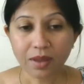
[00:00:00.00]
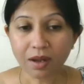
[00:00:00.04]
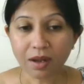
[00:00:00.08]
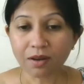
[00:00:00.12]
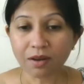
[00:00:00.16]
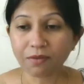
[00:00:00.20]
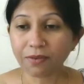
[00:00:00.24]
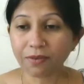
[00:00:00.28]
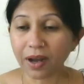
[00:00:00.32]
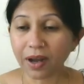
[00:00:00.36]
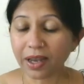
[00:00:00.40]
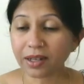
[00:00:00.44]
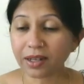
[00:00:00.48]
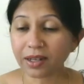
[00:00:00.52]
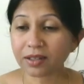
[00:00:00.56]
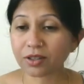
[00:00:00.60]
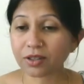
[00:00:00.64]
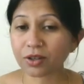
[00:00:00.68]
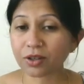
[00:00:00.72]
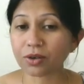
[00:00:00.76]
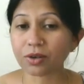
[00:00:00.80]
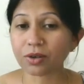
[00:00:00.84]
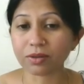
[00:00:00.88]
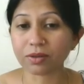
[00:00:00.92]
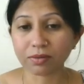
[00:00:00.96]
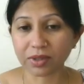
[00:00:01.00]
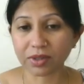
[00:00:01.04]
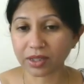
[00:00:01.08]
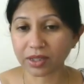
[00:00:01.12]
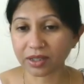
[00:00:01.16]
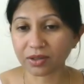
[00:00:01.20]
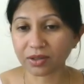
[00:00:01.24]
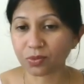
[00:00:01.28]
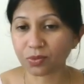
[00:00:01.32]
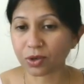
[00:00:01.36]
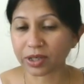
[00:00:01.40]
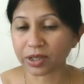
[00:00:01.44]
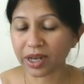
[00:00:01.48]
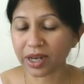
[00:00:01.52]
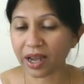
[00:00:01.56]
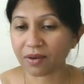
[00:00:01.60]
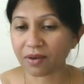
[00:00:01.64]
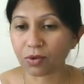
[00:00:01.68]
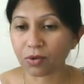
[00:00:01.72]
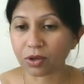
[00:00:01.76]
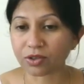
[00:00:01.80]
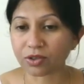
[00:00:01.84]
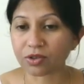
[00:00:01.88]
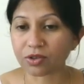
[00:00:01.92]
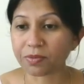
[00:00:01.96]
Fine. So this is what I
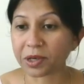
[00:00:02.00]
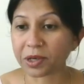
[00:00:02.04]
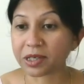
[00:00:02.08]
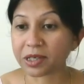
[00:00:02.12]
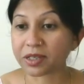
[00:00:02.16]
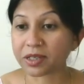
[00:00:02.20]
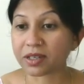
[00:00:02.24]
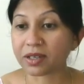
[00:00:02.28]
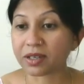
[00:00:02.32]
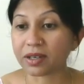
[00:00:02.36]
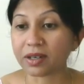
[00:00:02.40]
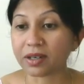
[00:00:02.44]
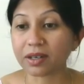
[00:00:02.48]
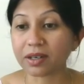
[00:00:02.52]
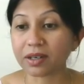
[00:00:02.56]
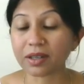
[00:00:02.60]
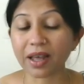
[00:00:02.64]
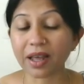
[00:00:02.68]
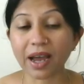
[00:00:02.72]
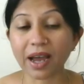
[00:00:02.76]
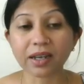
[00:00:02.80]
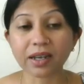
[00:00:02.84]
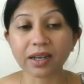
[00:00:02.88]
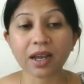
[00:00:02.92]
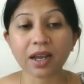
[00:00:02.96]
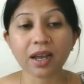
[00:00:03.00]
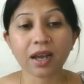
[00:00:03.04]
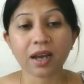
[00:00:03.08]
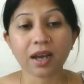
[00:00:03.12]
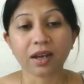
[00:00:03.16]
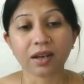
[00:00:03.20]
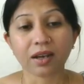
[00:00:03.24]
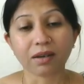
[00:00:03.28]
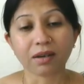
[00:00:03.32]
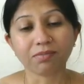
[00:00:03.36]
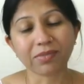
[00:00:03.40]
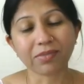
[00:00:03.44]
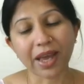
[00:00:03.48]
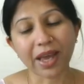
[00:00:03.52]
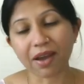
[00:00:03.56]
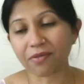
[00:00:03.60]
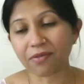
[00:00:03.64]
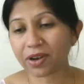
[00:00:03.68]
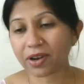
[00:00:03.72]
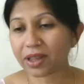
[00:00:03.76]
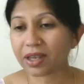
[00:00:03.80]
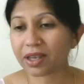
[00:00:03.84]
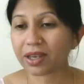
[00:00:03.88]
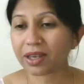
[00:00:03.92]
have also mentioned here, that everything